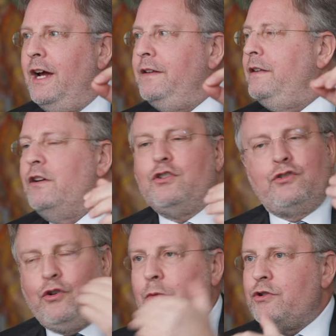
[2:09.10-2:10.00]
and that there's
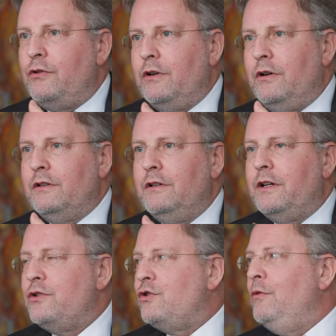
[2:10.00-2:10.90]
so much going on.
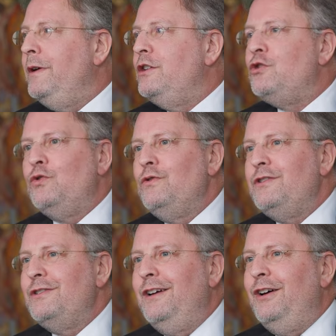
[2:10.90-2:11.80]
There's so many
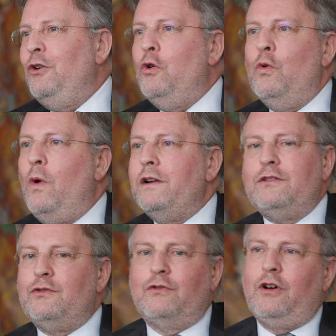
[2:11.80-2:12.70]
students who
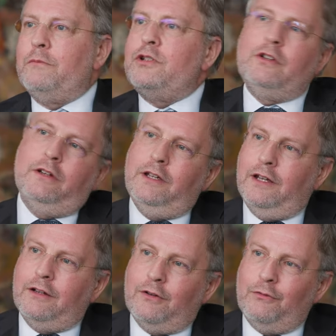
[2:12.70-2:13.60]
want to come study
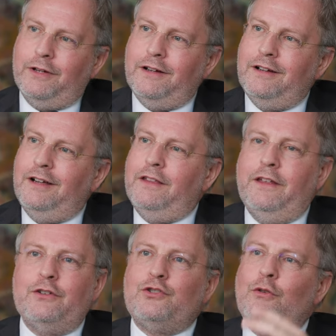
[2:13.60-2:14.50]
in Korea.
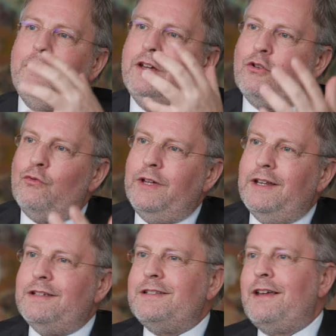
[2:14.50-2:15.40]
There's so many
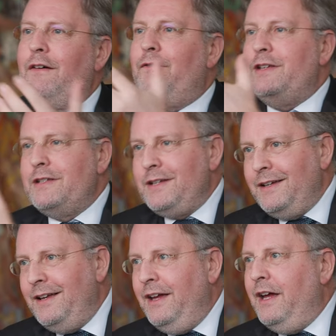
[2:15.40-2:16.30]
Koreans
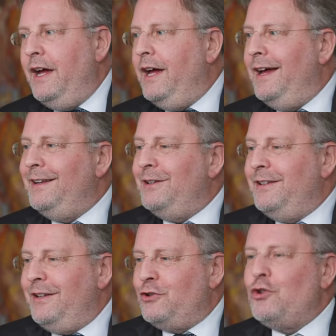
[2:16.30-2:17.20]
visiting,
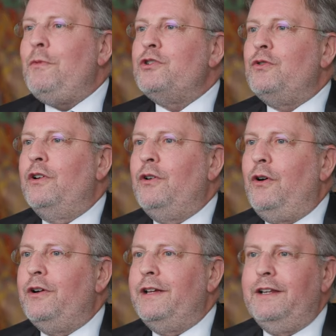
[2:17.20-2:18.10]
and there's so much going
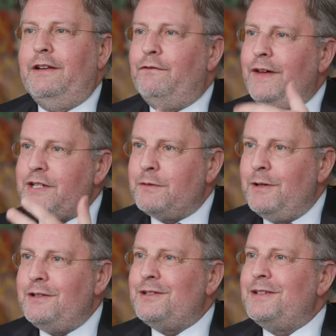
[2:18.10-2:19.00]
on in
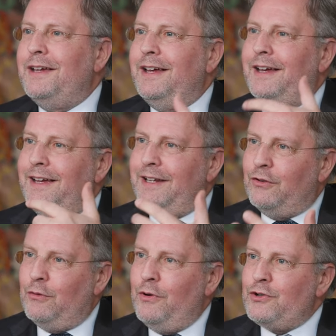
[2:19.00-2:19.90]
investments,
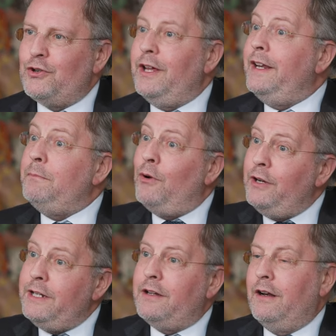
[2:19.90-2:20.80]
in commercial and in
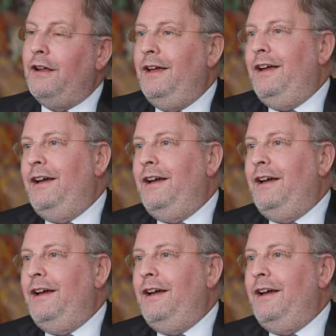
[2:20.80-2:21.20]
political